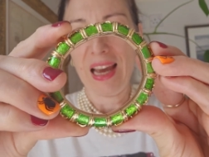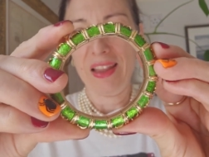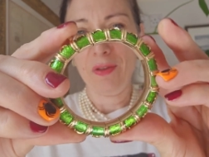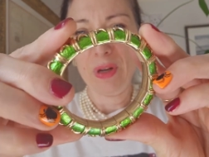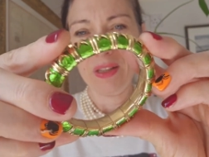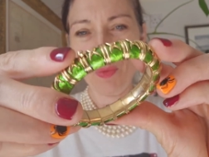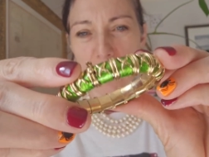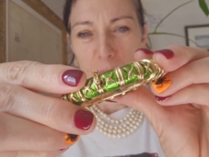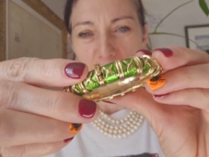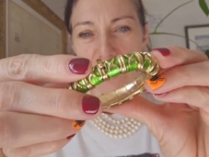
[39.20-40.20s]
And the reason
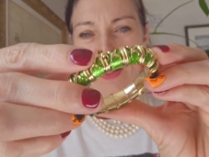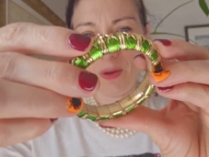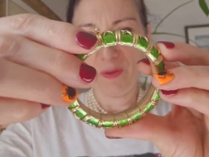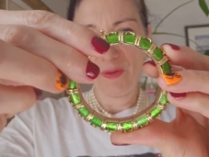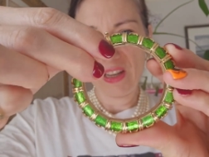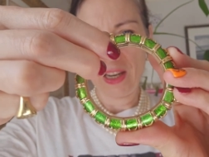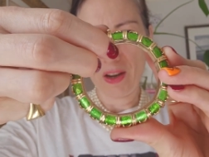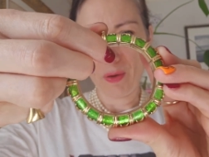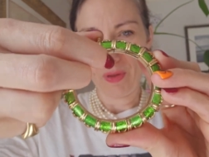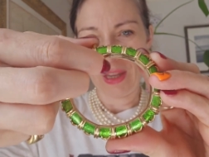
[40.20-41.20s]
why I wanted to do a
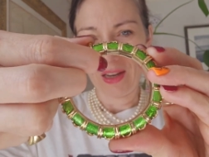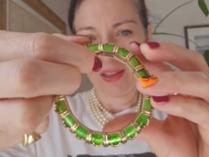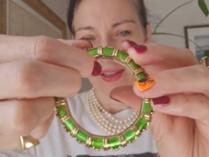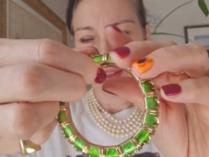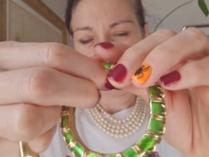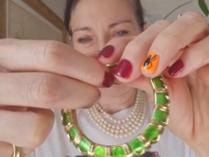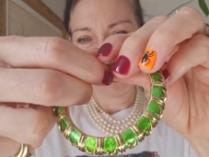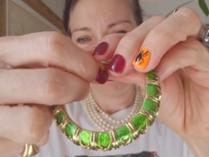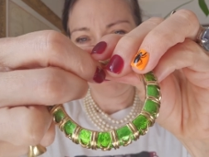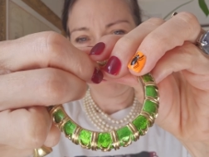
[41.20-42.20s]
video on this
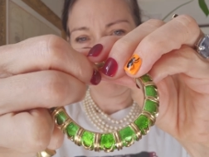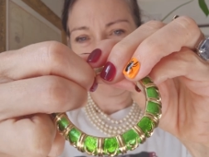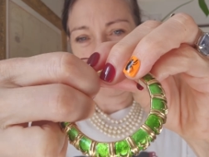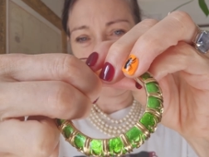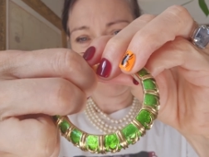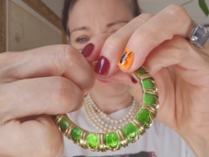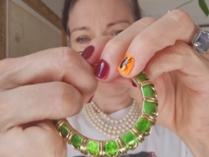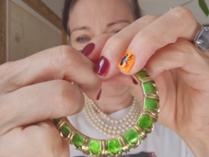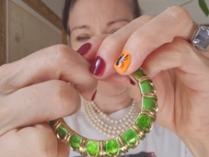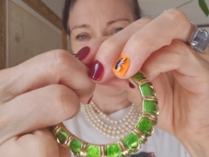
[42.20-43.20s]

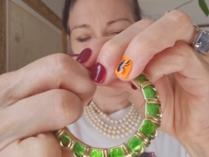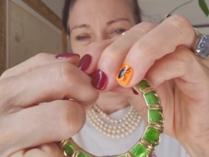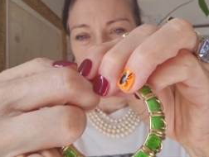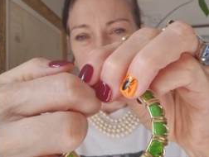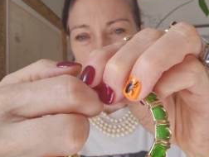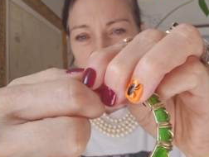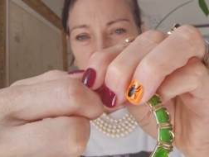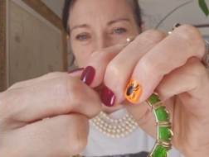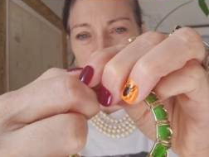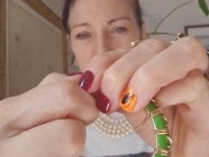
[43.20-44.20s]
bracelet
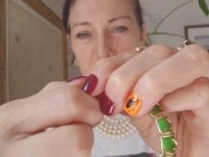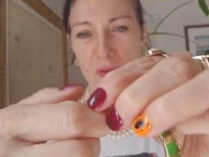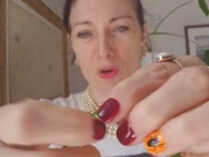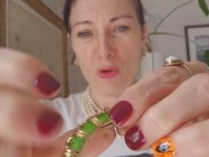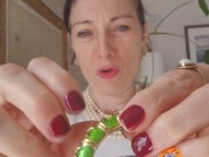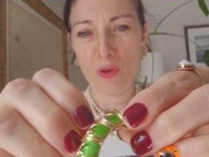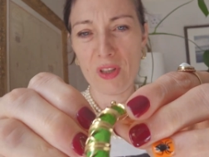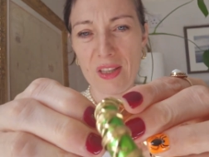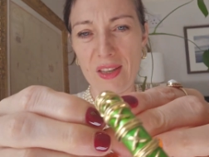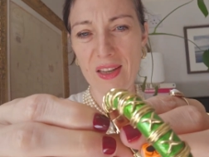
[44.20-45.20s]
is because, of
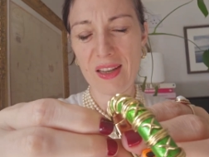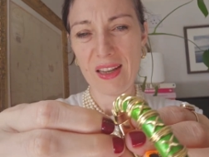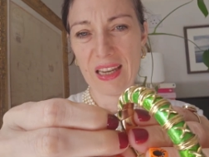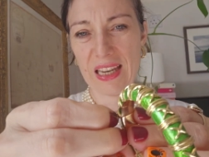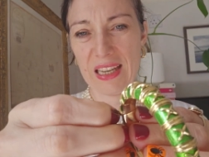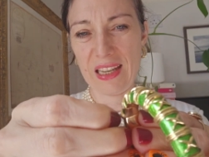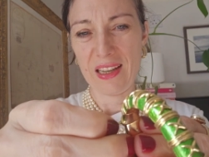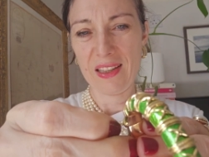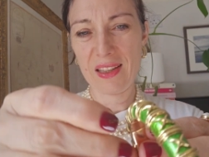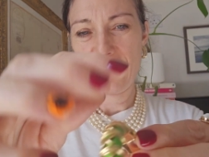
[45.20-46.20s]
course, it
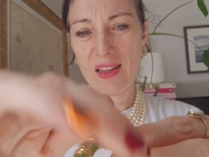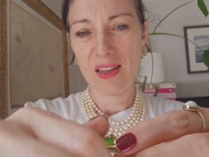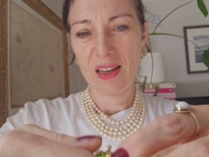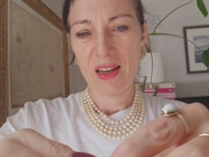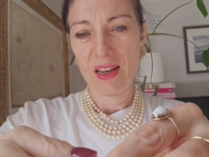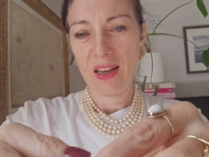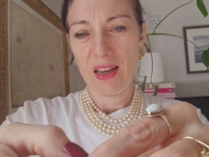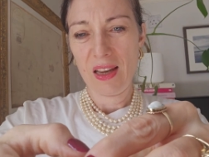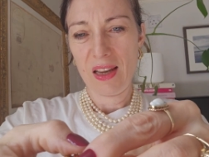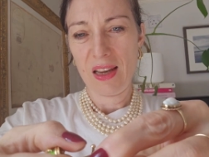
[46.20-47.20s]
is
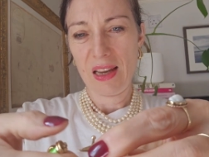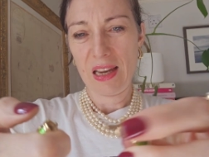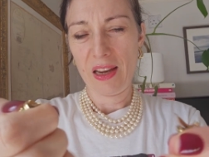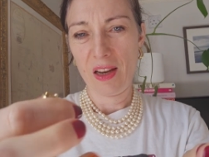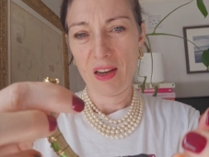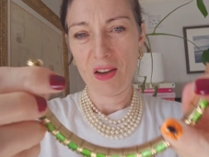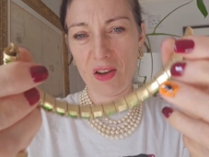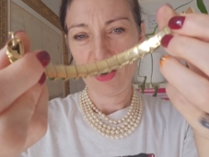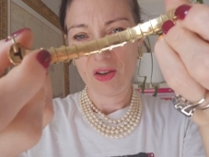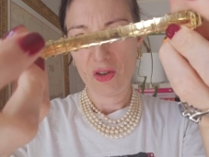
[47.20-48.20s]
a
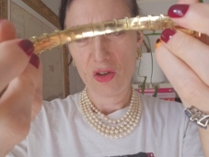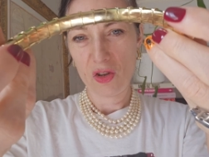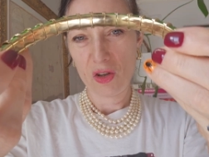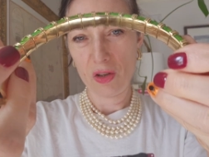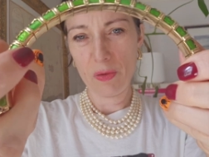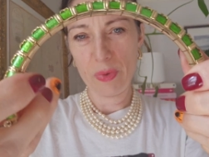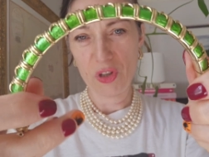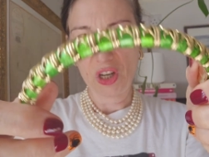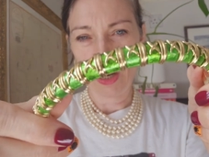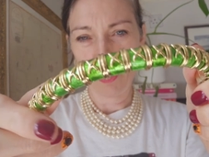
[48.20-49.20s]

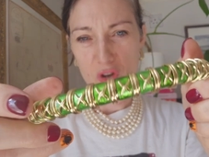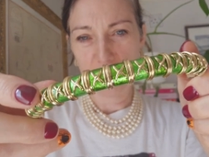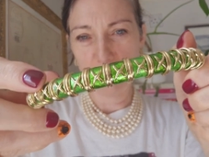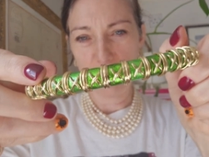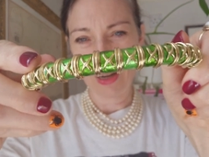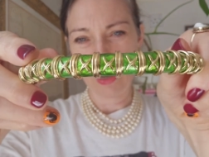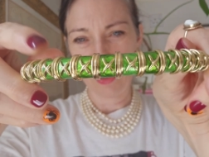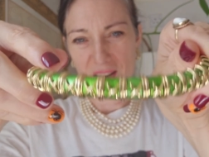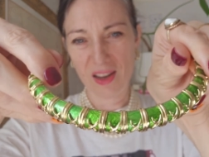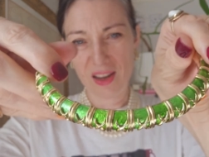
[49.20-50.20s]

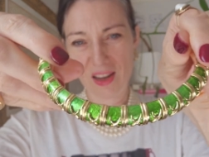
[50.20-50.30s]
Schlumberger